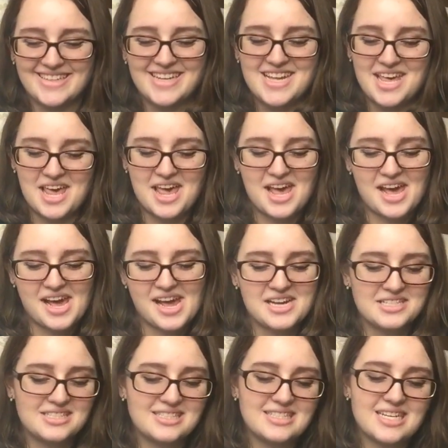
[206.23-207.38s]

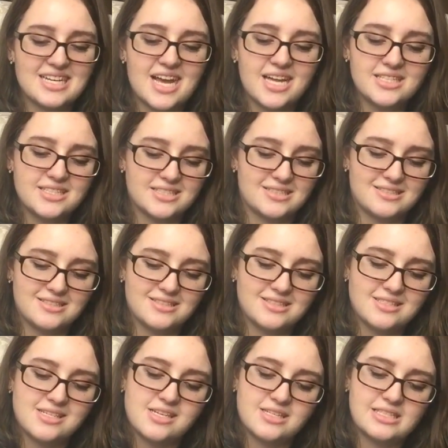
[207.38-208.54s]
and it's a candle.
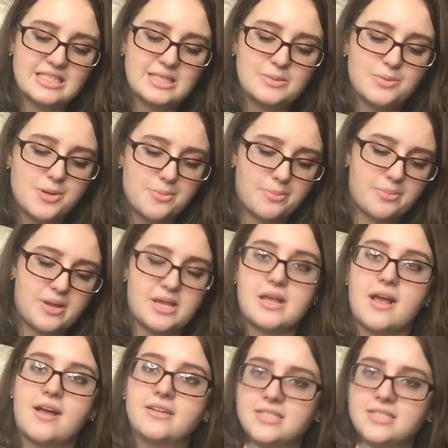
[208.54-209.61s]
Sweet Pea.